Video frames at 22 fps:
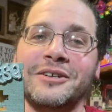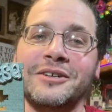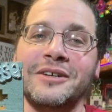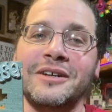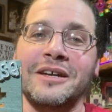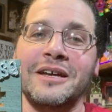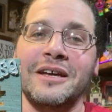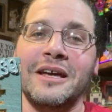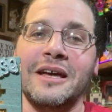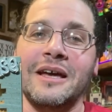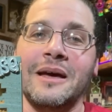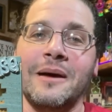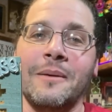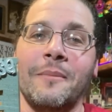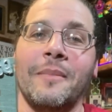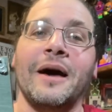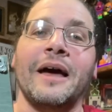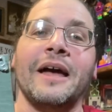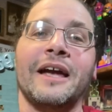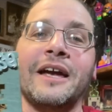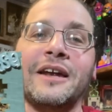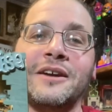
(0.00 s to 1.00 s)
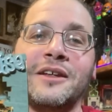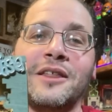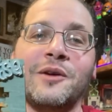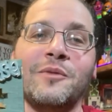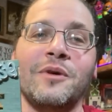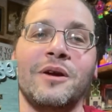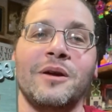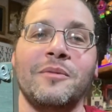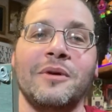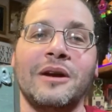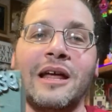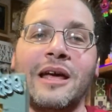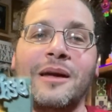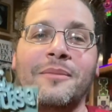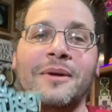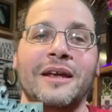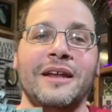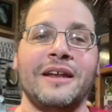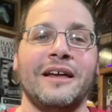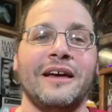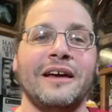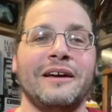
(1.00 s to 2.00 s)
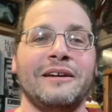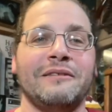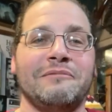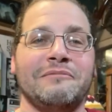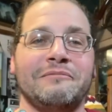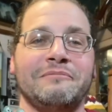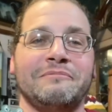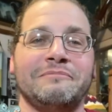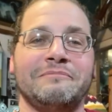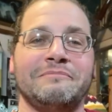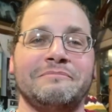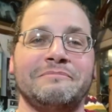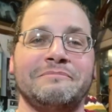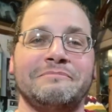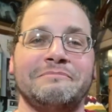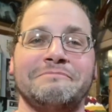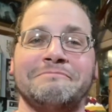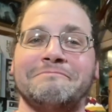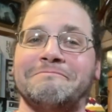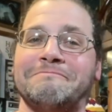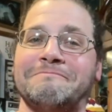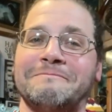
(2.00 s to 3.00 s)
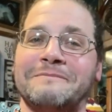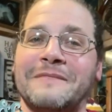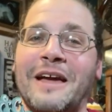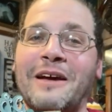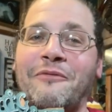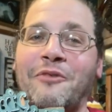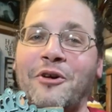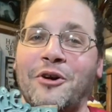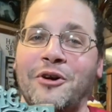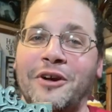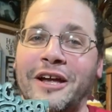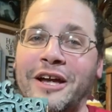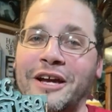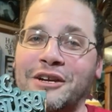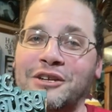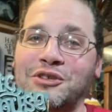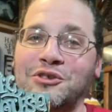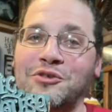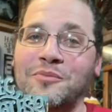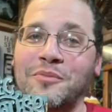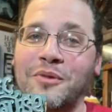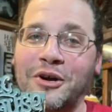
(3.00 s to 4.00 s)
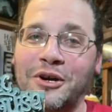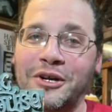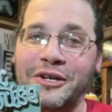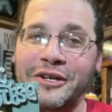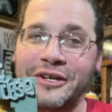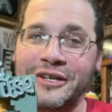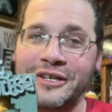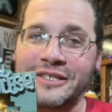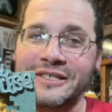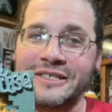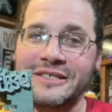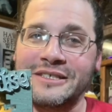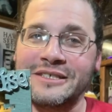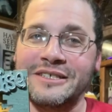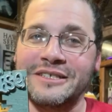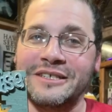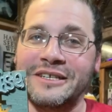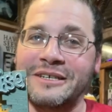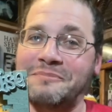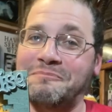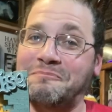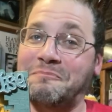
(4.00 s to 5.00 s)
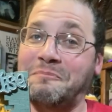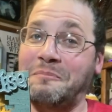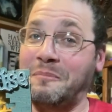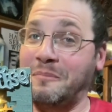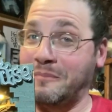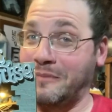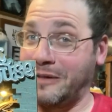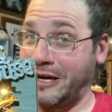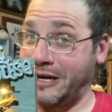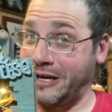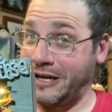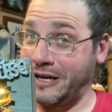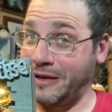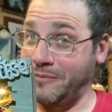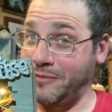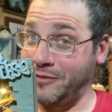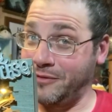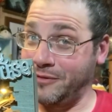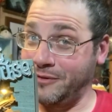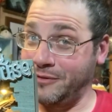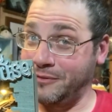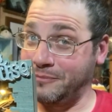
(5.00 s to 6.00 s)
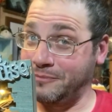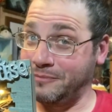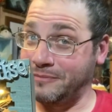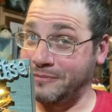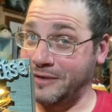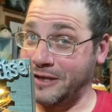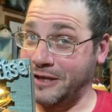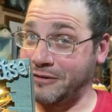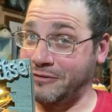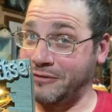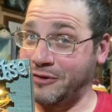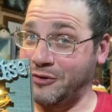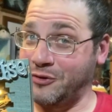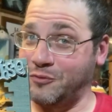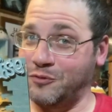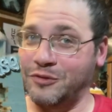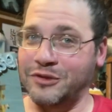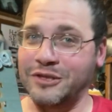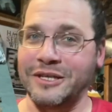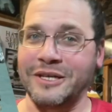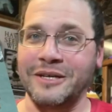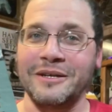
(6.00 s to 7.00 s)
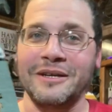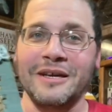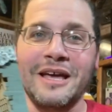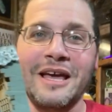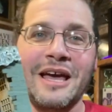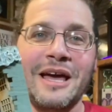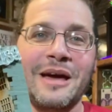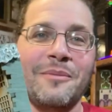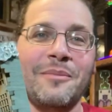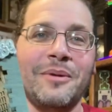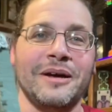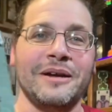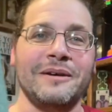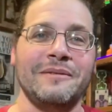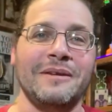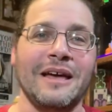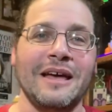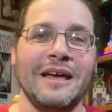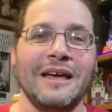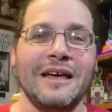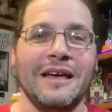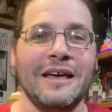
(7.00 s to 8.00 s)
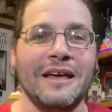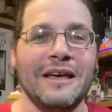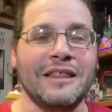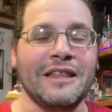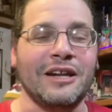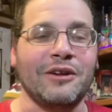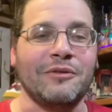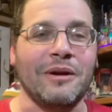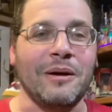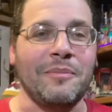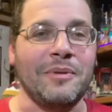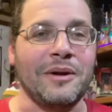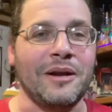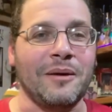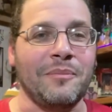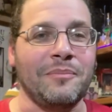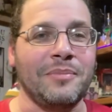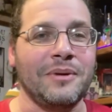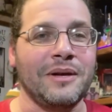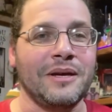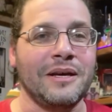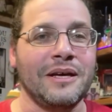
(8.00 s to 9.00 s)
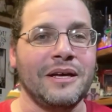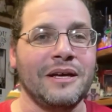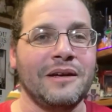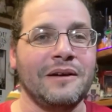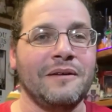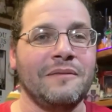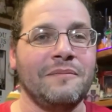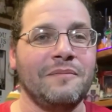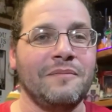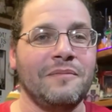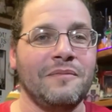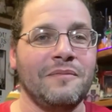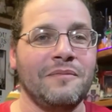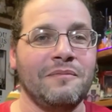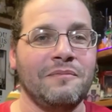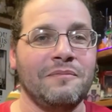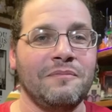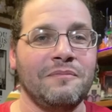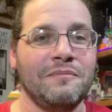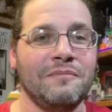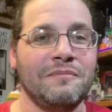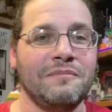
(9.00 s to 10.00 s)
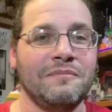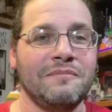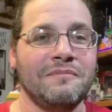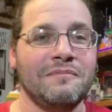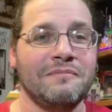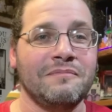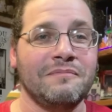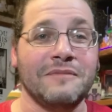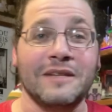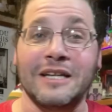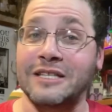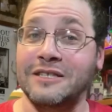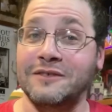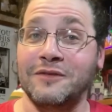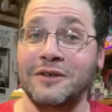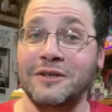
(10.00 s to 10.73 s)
So maybe I would consider buying another one, but I mean, I've already got 2 book Nooks. Am I going to get more? I don't know. We'll see. But that'll wrap it up.